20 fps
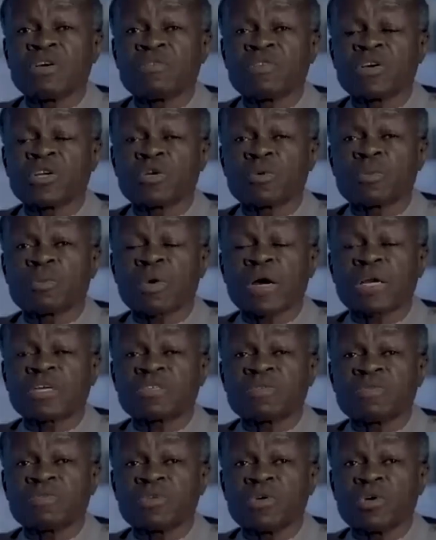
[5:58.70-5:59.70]
even to
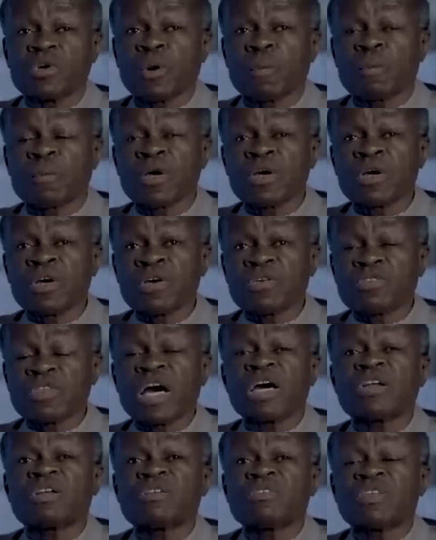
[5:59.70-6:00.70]
parts of Europe.
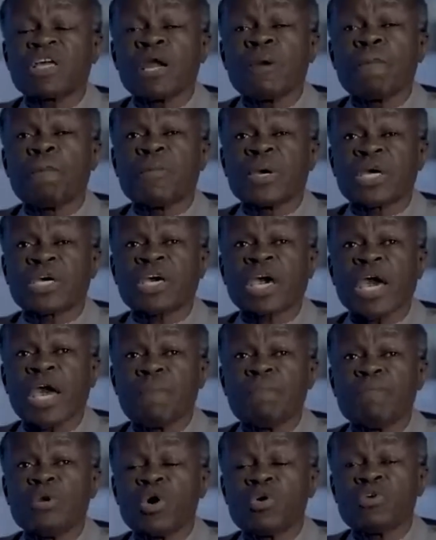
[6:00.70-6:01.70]
That then
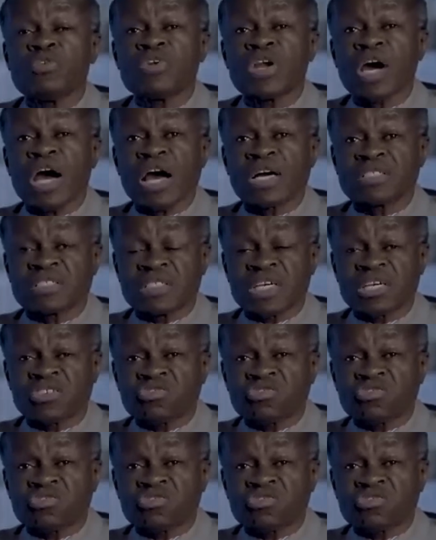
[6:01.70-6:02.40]
became known as the